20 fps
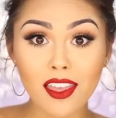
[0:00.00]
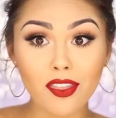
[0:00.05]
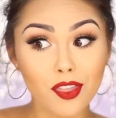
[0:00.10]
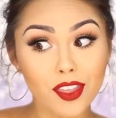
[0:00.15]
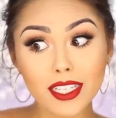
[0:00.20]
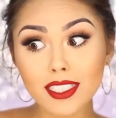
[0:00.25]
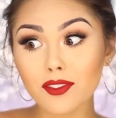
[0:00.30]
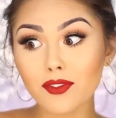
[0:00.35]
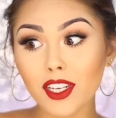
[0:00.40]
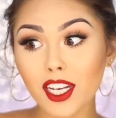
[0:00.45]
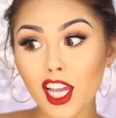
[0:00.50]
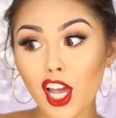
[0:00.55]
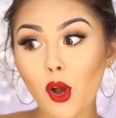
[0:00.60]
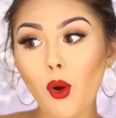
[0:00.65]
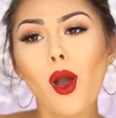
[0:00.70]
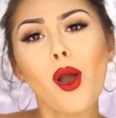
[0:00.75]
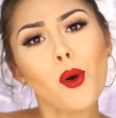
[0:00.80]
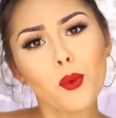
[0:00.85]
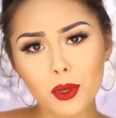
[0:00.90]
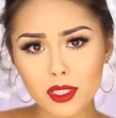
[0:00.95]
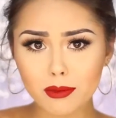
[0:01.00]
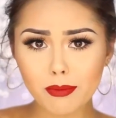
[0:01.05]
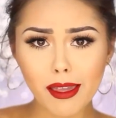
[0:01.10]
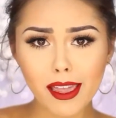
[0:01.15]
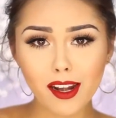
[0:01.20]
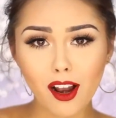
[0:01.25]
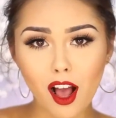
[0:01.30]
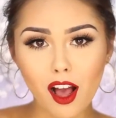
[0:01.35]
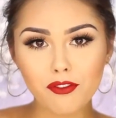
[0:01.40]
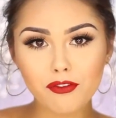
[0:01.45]
And this video was
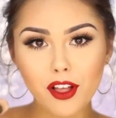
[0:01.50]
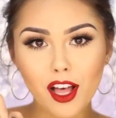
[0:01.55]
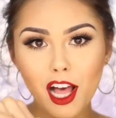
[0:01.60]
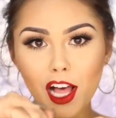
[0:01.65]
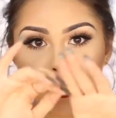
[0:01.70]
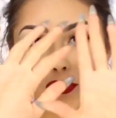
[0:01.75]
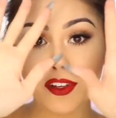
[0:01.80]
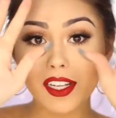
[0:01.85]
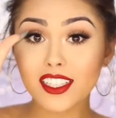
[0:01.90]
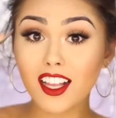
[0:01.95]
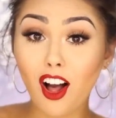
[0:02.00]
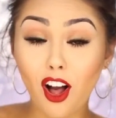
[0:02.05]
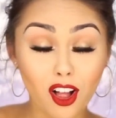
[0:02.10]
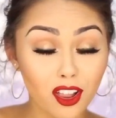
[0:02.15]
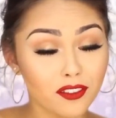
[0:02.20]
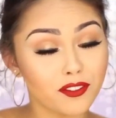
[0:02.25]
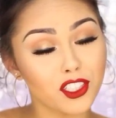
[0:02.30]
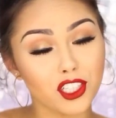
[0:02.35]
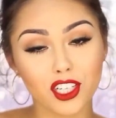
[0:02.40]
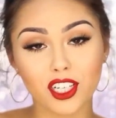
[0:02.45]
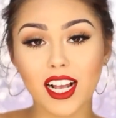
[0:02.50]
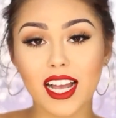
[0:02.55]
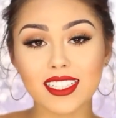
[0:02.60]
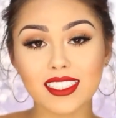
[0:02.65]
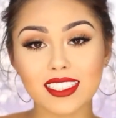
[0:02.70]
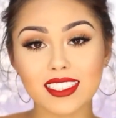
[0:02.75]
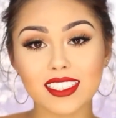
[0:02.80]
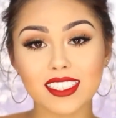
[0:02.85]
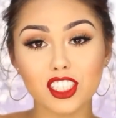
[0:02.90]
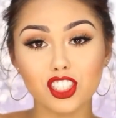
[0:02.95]
made off of all of your
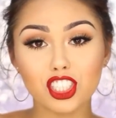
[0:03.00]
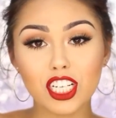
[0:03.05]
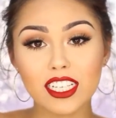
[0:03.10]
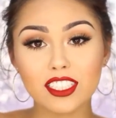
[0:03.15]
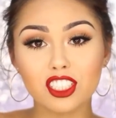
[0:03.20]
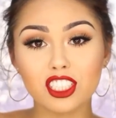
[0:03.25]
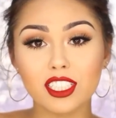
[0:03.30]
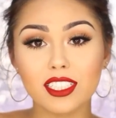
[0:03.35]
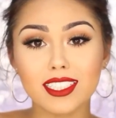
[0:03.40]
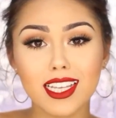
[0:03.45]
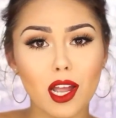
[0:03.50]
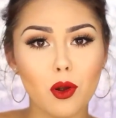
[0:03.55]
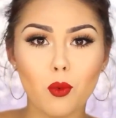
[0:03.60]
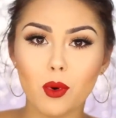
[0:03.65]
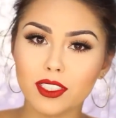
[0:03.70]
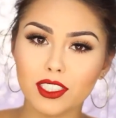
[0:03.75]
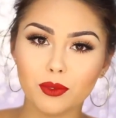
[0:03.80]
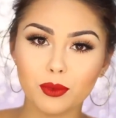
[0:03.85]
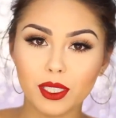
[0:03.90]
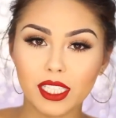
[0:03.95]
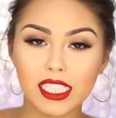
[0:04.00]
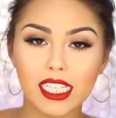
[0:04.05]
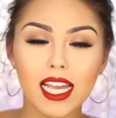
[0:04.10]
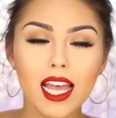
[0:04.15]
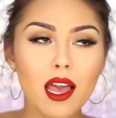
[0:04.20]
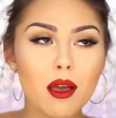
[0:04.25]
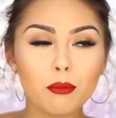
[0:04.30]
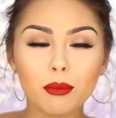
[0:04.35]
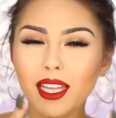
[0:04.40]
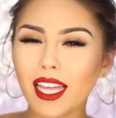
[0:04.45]
guys' suggestions. I wasn't really
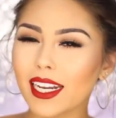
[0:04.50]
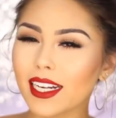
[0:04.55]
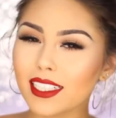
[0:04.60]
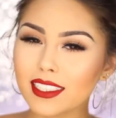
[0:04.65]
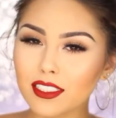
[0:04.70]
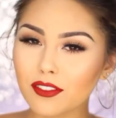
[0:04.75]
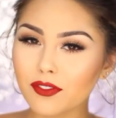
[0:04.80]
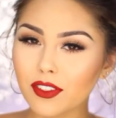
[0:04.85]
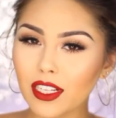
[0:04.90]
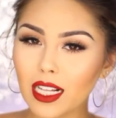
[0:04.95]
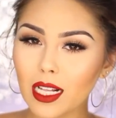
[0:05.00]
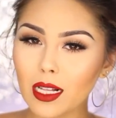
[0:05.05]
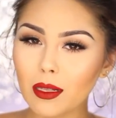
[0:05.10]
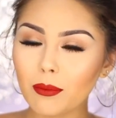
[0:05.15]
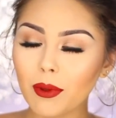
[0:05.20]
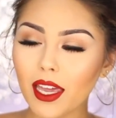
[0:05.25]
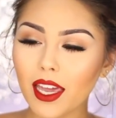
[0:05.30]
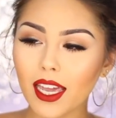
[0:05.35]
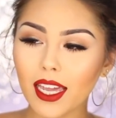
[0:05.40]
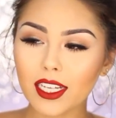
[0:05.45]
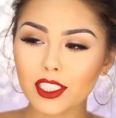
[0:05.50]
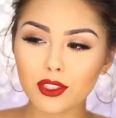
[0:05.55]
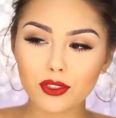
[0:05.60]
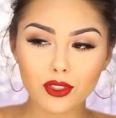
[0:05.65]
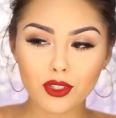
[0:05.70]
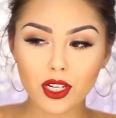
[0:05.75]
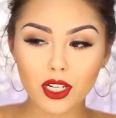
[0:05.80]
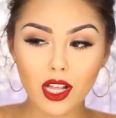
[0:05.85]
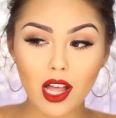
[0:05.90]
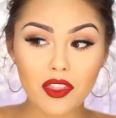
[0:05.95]
planning to film a
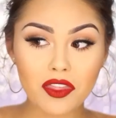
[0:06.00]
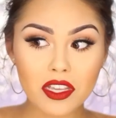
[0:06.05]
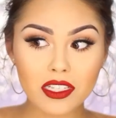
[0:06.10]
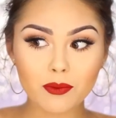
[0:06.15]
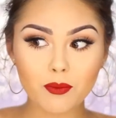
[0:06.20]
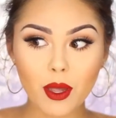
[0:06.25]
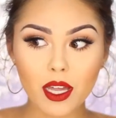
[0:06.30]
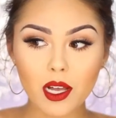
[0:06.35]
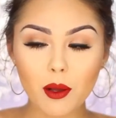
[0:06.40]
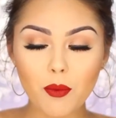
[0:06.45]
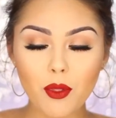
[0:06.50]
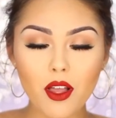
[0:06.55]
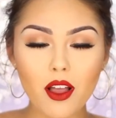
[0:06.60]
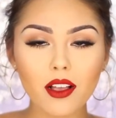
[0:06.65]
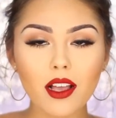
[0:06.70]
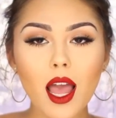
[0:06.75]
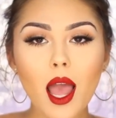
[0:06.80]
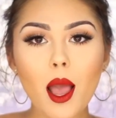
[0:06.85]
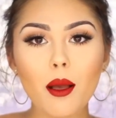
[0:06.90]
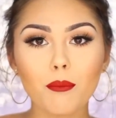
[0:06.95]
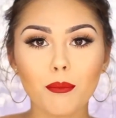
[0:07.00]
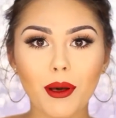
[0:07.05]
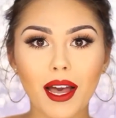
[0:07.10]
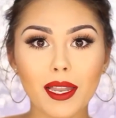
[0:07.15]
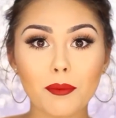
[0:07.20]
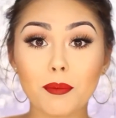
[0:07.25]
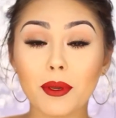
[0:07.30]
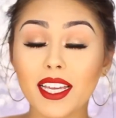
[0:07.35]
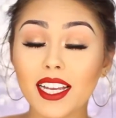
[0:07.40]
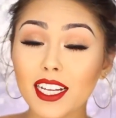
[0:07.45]
tutorial on this makeup look,
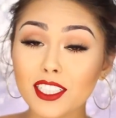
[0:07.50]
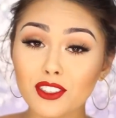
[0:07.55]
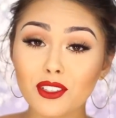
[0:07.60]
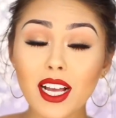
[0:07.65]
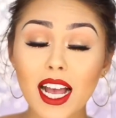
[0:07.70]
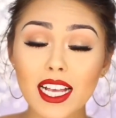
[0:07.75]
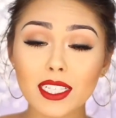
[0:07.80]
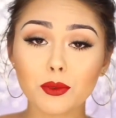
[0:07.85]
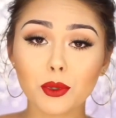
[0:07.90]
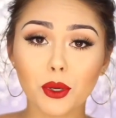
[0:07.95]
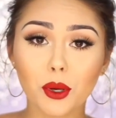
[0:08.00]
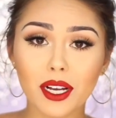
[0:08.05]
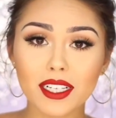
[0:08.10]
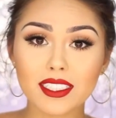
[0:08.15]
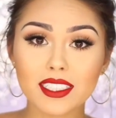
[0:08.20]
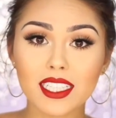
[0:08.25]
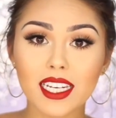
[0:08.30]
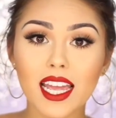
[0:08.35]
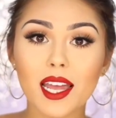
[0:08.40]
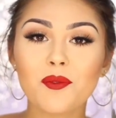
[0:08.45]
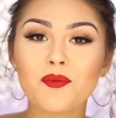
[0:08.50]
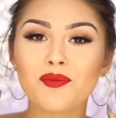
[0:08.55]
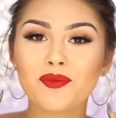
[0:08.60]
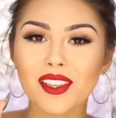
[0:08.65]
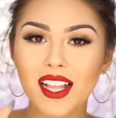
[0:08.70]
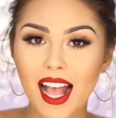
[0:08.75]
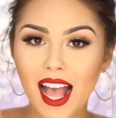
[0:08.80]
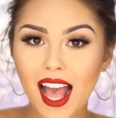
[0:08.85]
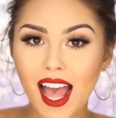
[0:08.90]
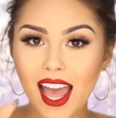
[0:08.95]
but because you guys requested it,
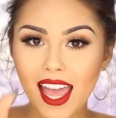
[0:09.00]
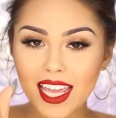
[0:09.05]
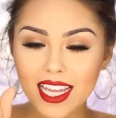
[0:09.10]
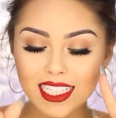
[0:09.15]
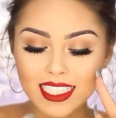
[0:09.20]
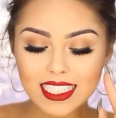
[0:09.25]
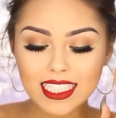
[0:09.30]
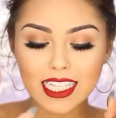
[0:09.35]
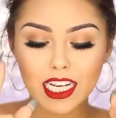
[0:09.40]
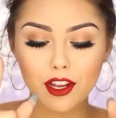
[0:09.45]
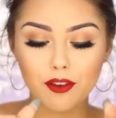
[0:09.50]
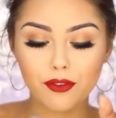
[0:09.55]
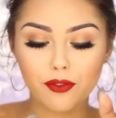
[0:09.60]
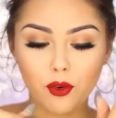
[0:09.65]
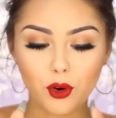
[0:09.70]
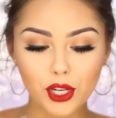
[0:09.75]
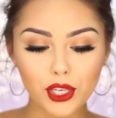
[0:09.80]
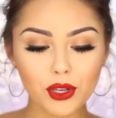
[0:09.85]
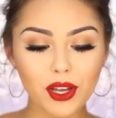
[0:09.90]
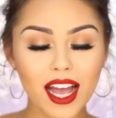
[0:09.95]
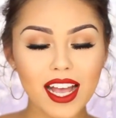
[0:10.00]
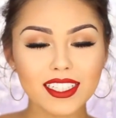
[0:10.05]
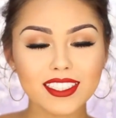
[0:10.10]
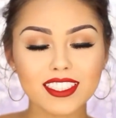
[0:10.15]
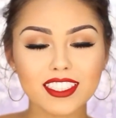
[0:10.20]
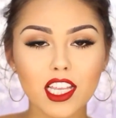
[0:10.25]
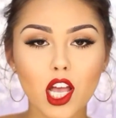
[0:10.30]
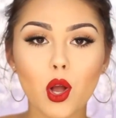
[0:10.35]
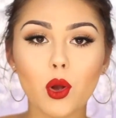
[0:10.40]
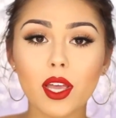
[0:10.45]
I did it for you guys.
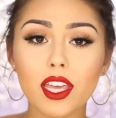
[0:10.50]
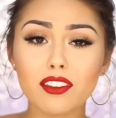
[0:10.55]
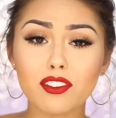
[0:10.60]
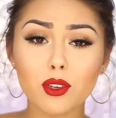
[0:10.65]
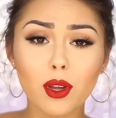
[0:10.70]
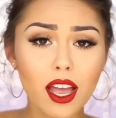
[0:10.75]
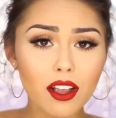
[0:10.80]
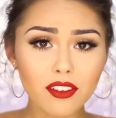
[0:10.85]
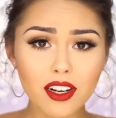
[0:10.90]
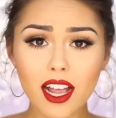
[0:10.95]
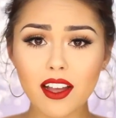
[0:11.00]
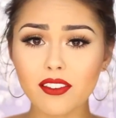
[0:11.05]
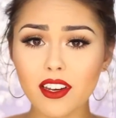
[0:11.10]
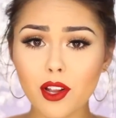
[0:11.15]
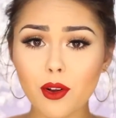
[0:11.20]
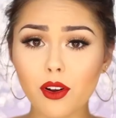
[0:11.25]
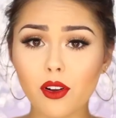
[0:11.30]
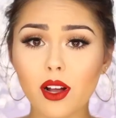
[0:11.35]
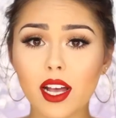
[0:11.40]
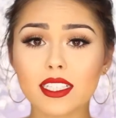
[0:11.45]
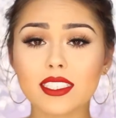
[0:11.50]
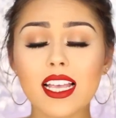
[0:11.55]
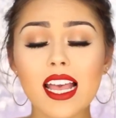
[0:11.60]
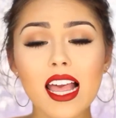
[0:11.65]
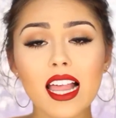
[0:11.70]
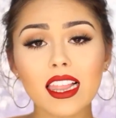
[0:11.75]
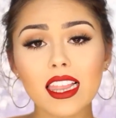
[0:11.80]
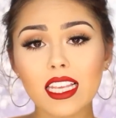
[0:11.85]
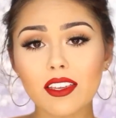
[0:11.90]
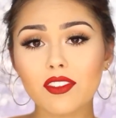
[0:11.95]
So if you ever have any requests,
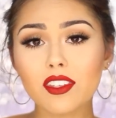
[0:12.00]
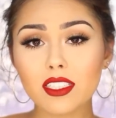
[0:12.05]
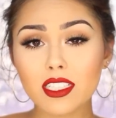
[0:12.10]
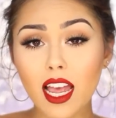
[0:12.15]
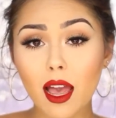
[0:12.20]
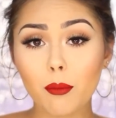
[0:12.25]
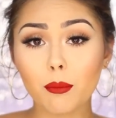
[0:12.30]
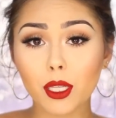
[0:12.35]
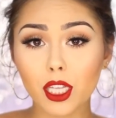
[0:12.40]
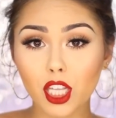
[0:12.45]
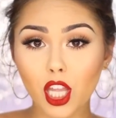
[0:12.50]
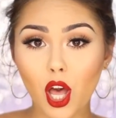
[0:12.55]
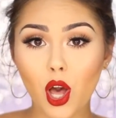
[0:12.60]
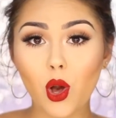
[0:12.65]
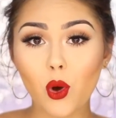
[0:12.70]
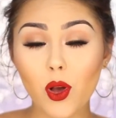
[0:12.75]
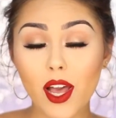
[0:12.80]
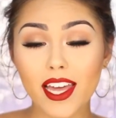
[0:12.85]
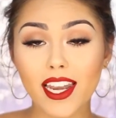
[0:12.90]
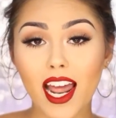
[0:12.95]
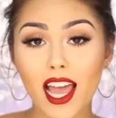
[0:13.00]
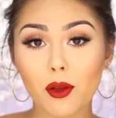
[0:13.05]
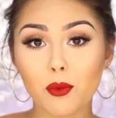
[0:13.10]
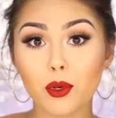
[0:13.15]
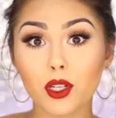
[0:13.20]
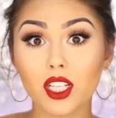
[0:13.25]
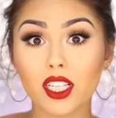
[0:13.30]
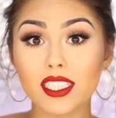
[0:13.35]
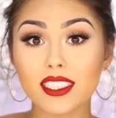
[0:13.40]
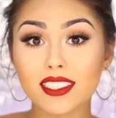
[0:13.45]
leave them down below and I
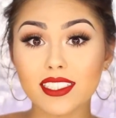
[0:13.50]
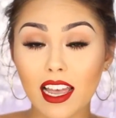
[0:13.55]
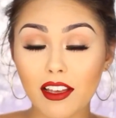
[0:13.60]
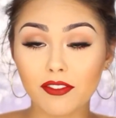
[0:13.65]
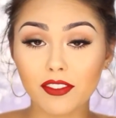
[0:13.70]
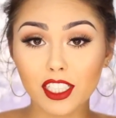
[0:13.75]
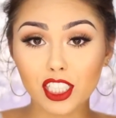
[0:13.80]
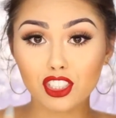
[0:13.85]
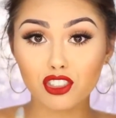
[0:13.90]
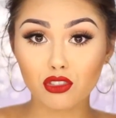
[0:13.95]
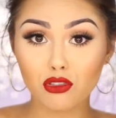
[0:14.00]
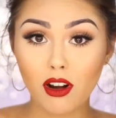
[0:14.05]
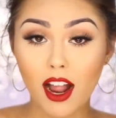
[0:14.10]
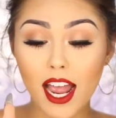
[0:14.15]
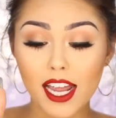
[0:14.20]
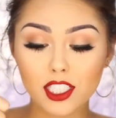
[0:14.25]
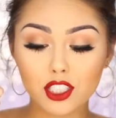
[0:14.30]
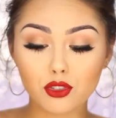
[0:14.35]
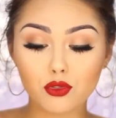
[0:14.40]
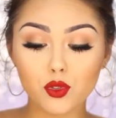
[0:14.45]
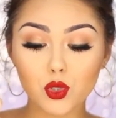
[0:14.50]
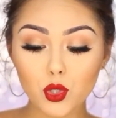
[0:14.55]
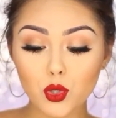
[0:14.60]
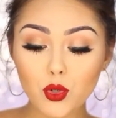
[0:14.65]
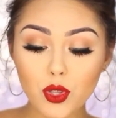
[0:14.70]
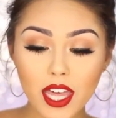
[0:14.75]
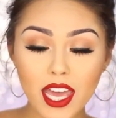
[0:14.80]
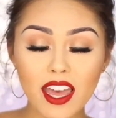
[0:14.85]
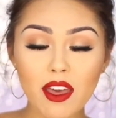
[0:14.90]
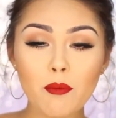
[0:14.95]
will definitely try to
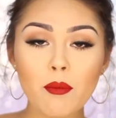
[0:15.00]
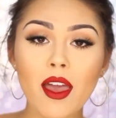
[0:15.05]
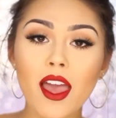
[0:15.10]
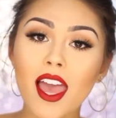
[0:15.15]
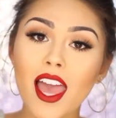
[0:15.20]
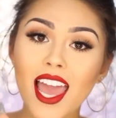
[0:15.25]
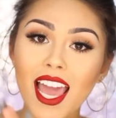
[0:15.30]
do them.